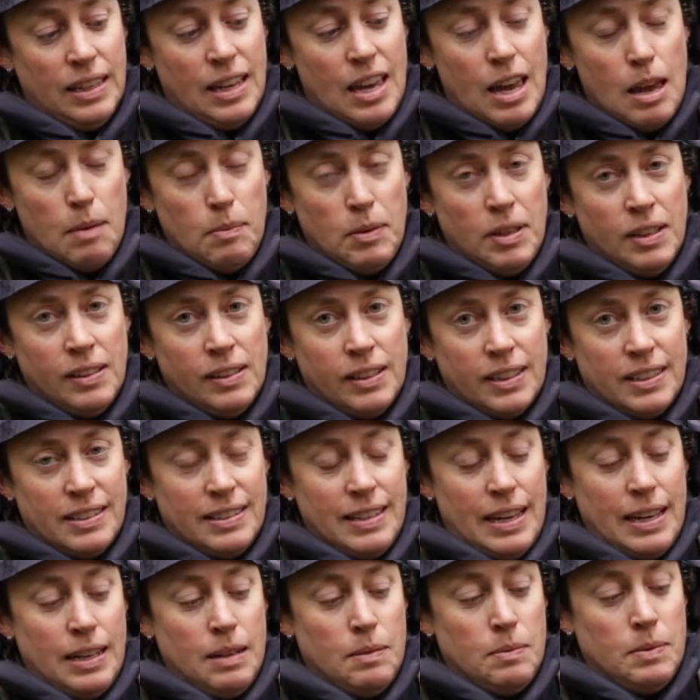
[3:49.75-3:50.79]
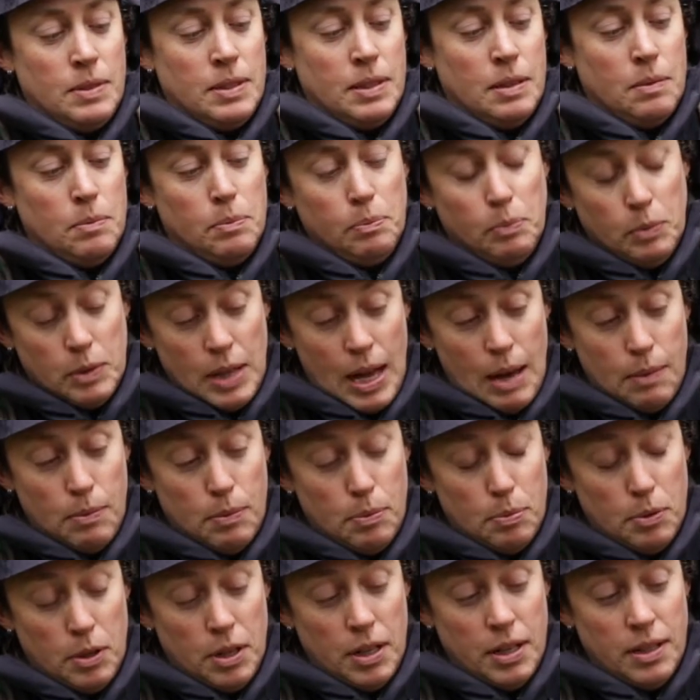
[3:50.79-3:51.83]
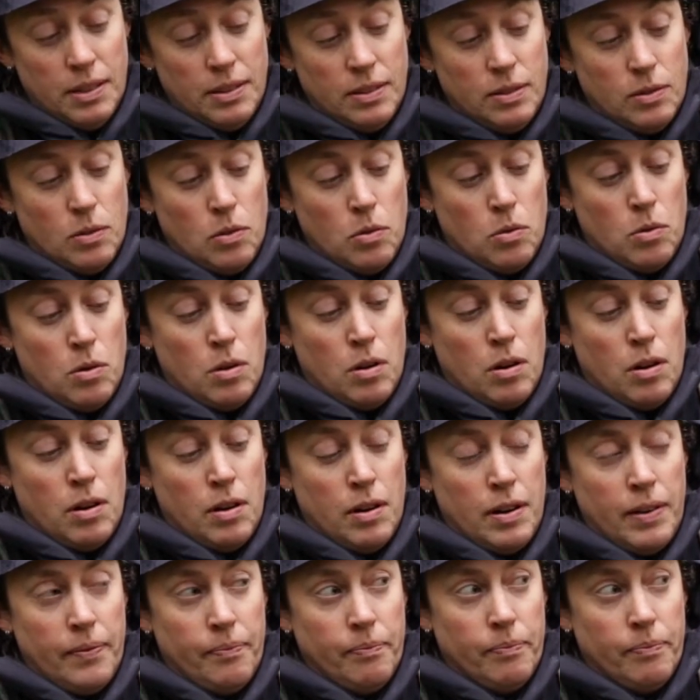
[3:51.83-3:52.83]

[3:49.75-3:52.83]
Myco-exepert subglabipres, or